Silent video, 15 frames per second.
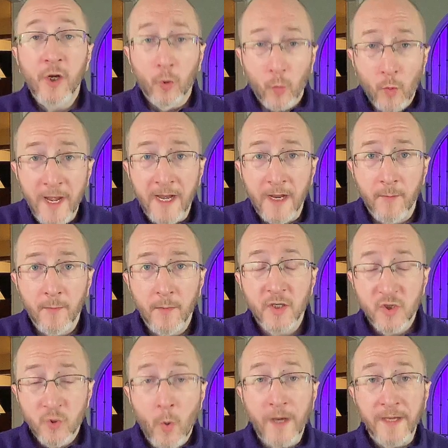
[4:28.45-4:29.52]
gram
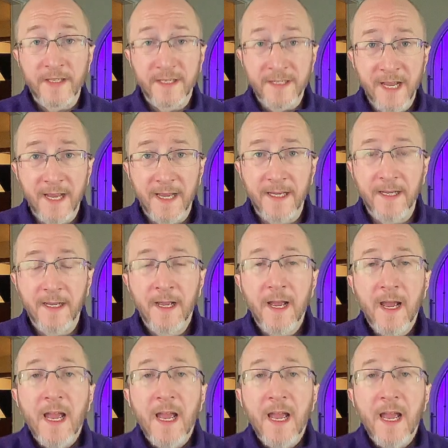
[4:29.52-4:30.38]
twice a day